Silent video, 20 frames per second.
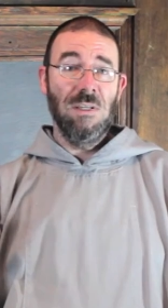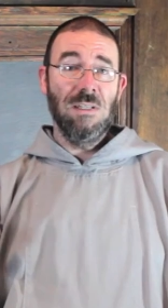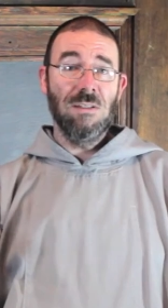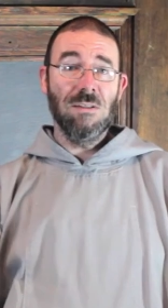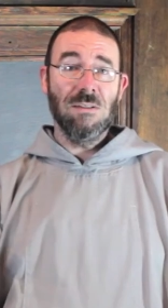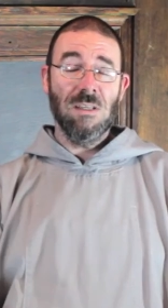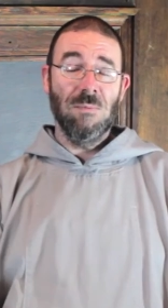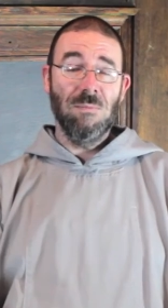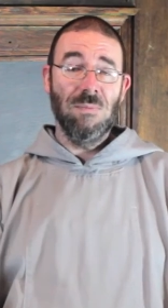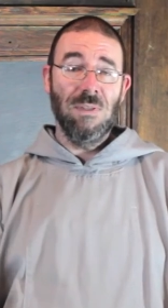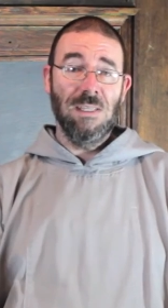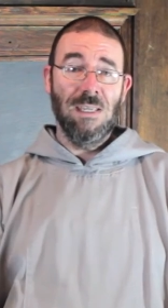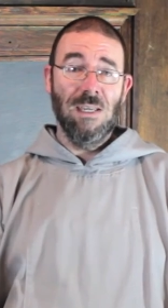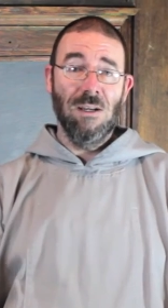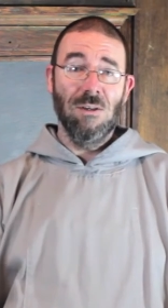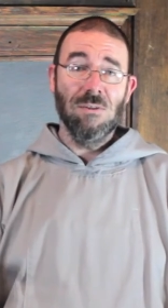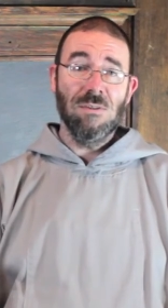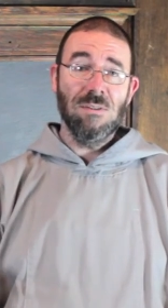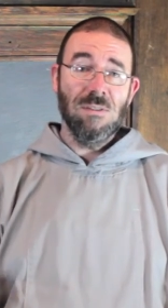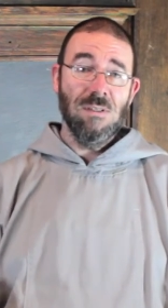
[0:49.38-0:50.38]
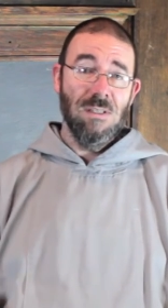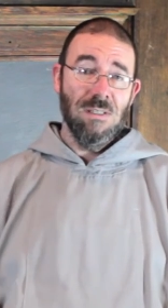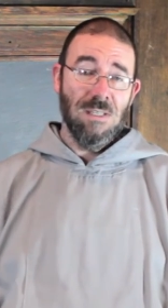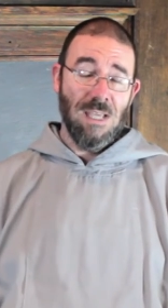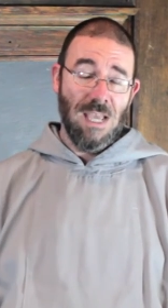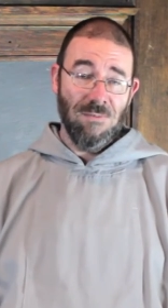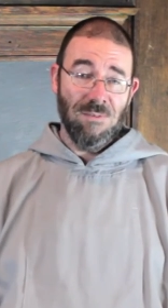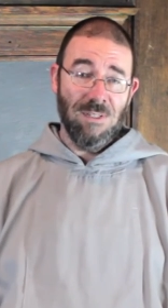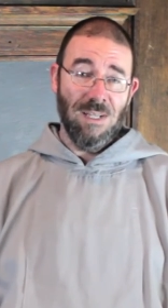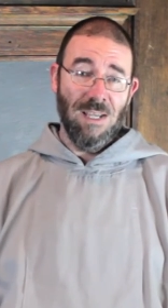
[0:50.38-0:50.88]
me to something else, to
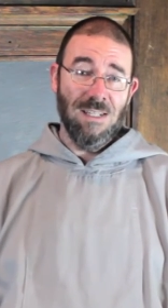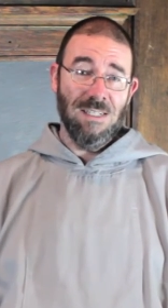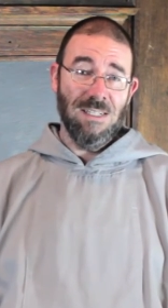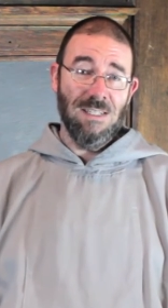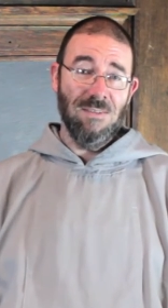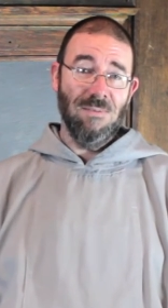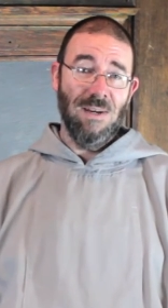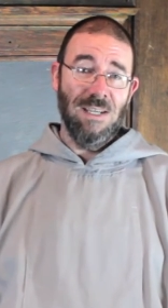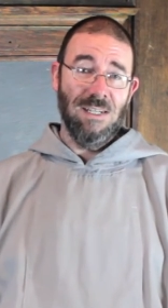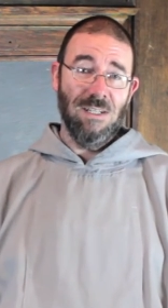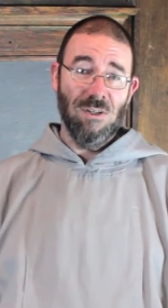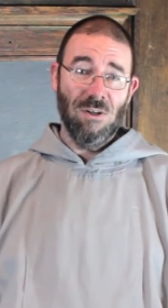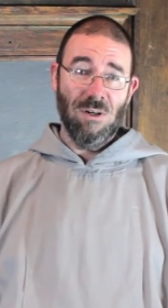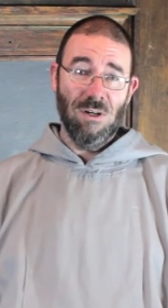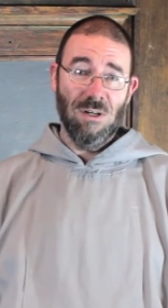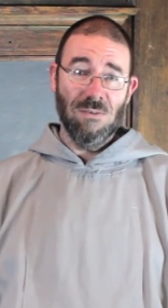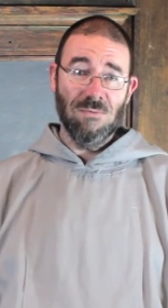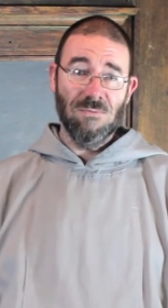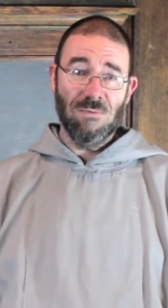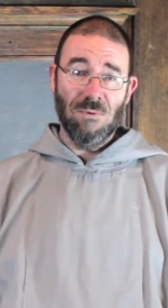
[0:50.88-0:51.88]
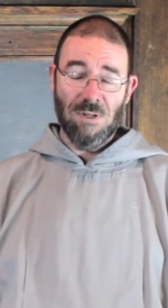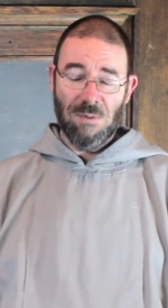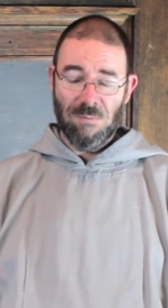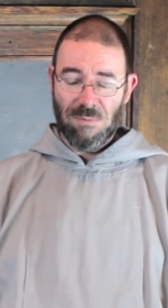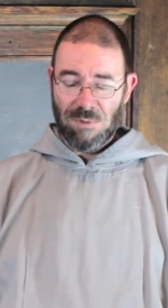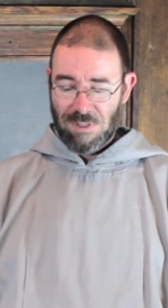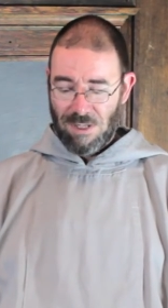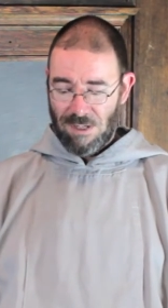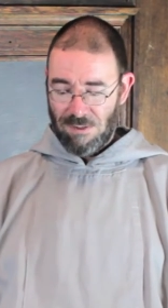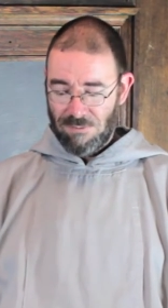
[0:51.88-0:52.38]
have an undivided heart for
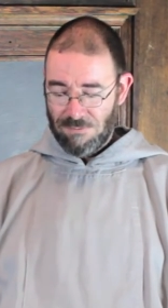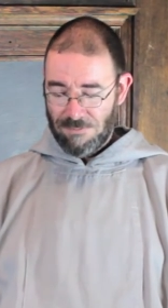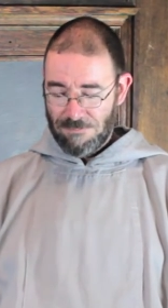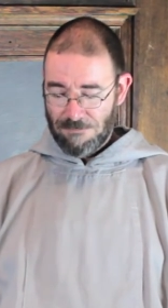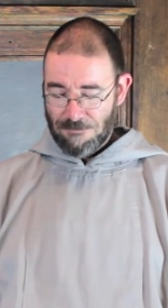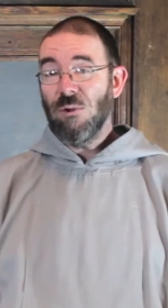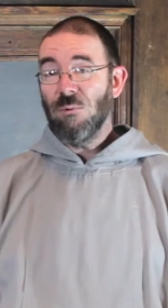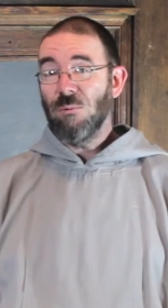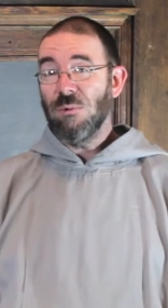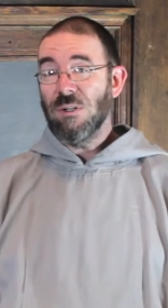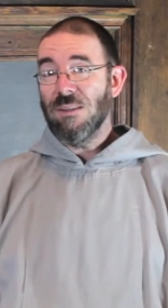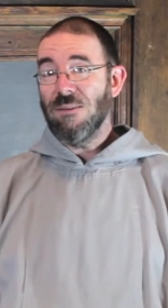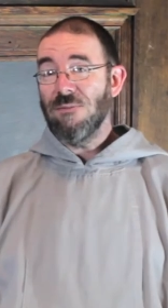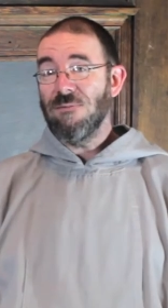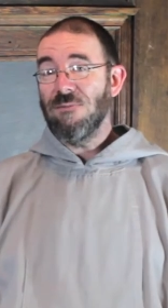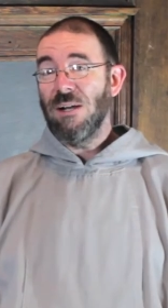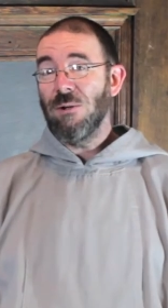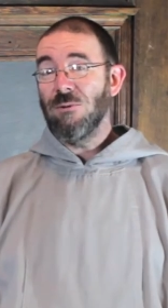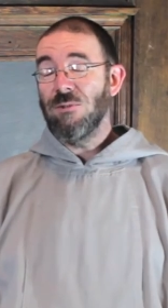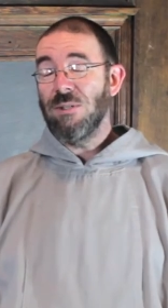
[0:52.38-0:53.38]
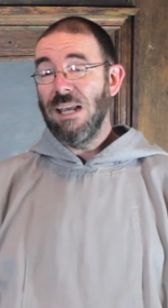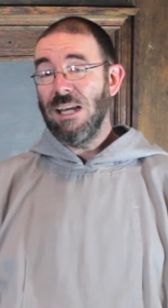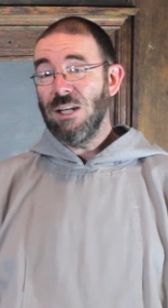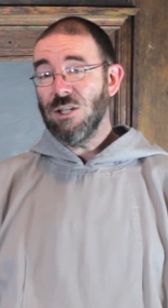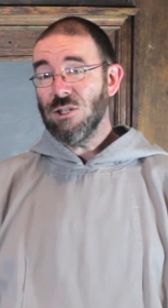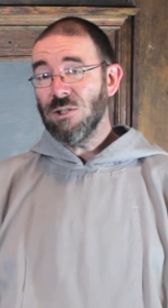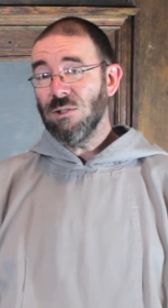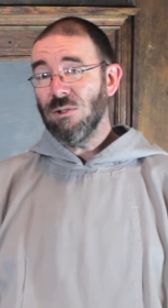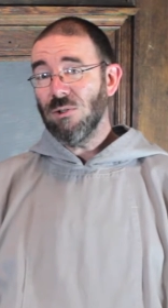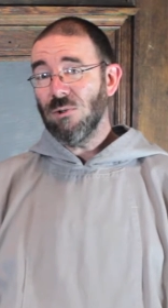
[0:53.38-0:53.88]
Himself? One of the
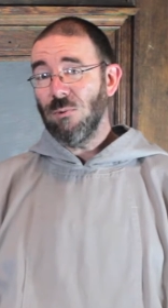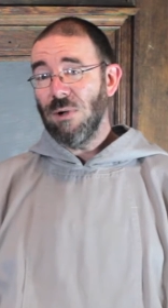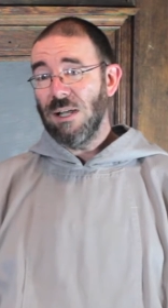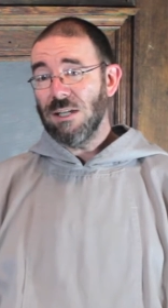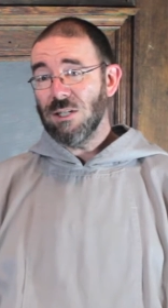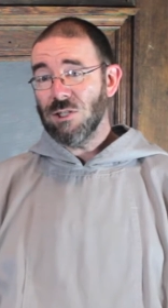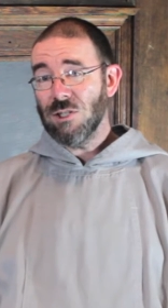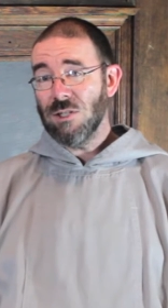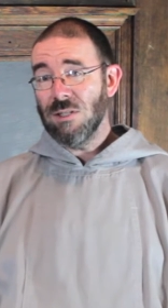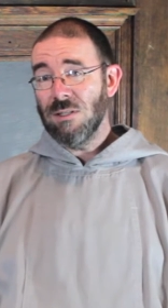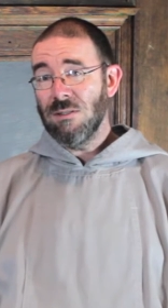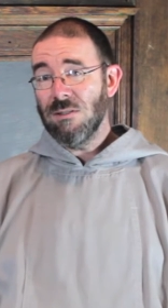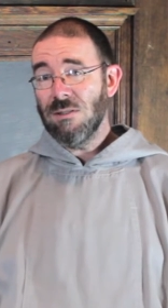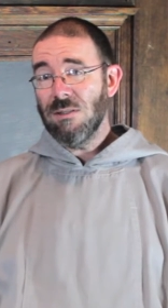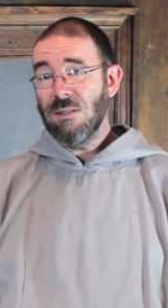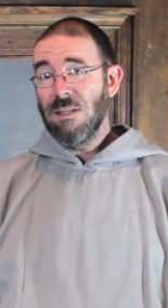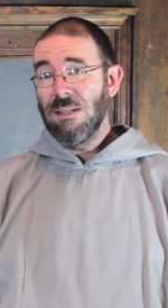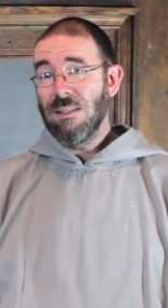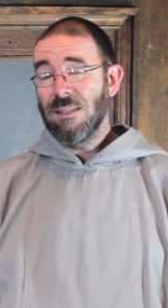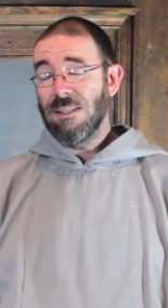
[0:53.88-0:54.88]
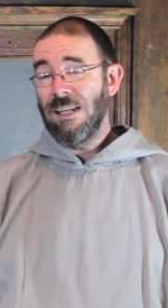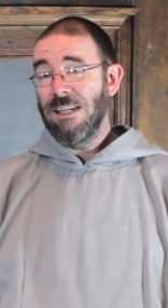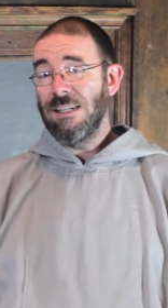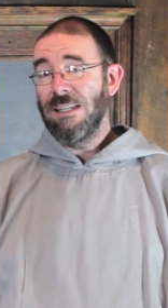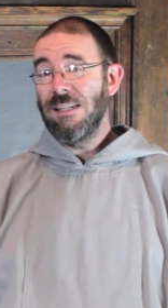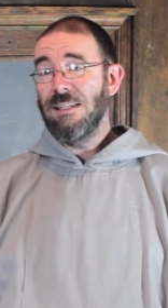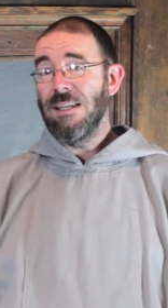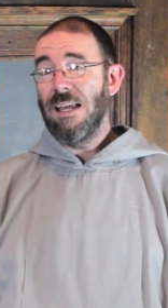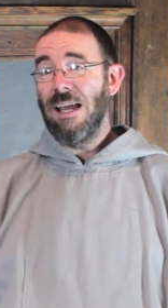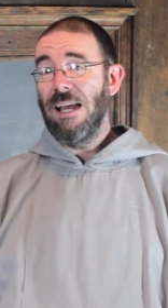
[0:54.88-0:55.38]
foundational questions that I
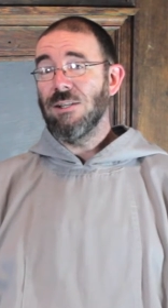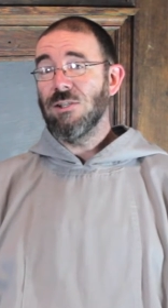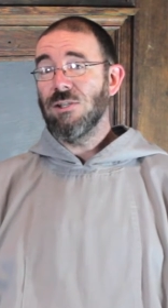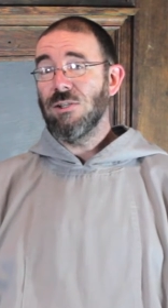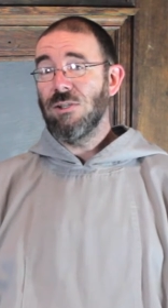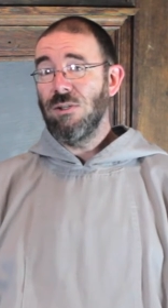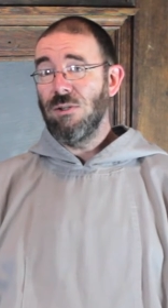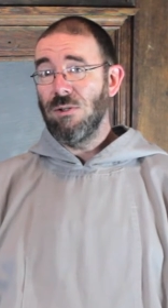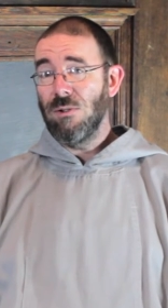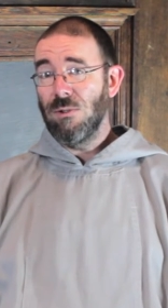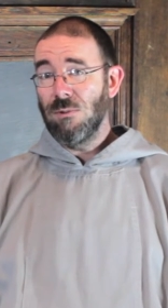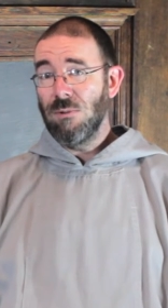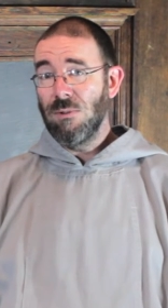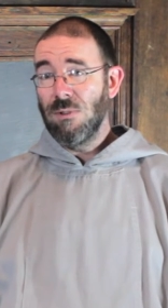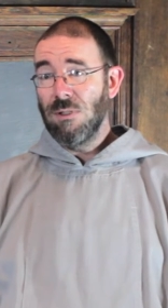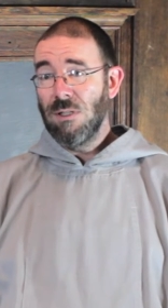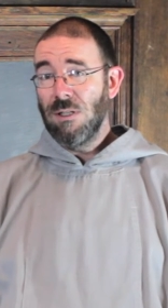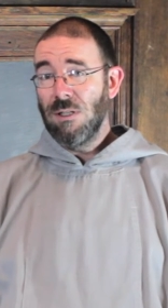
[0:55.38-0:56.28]
need to ask you,